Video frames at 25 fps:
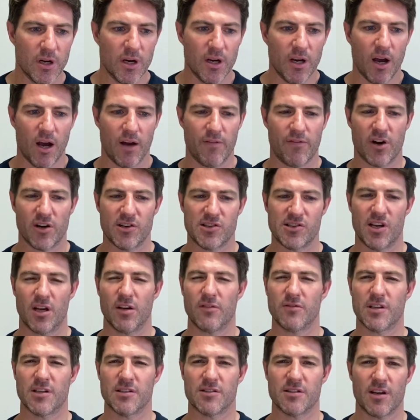of ourselves
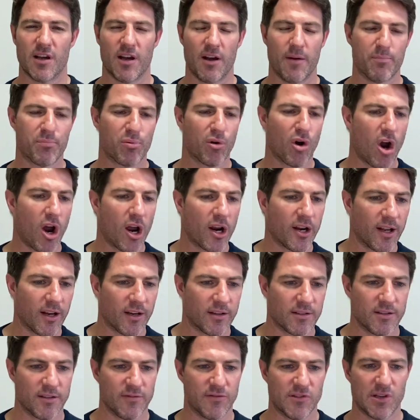as a product
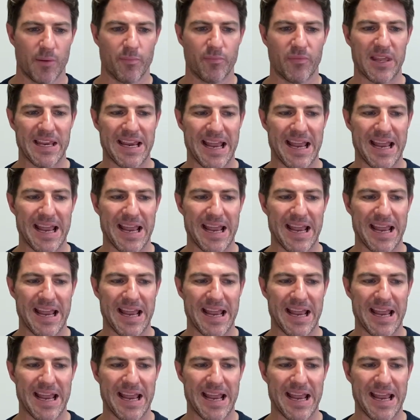of something